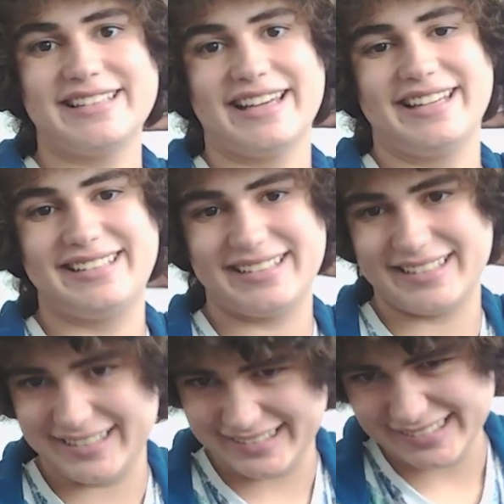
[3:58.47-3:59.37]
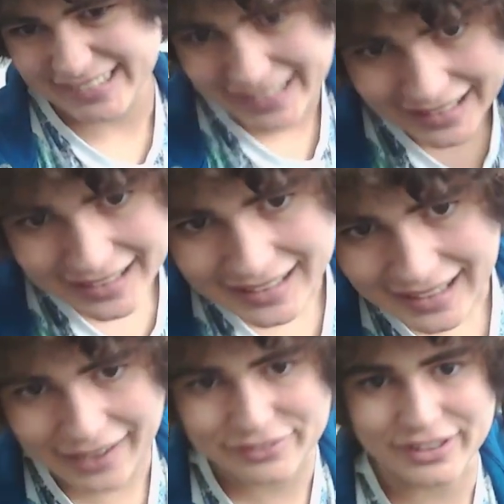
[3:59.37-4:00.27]
test.
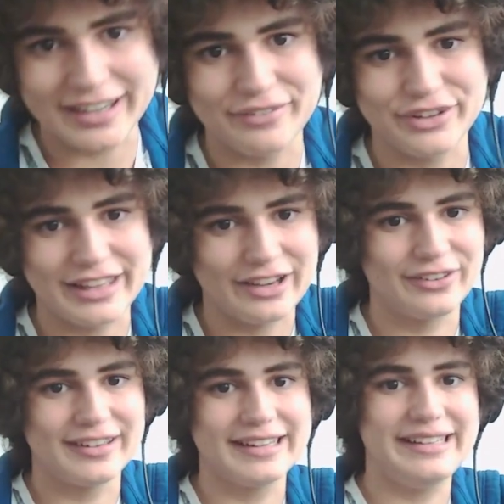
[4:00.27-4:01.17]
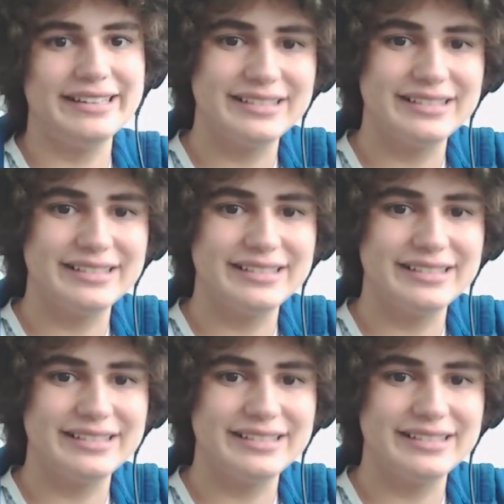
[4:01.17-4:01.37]
I've done everything already.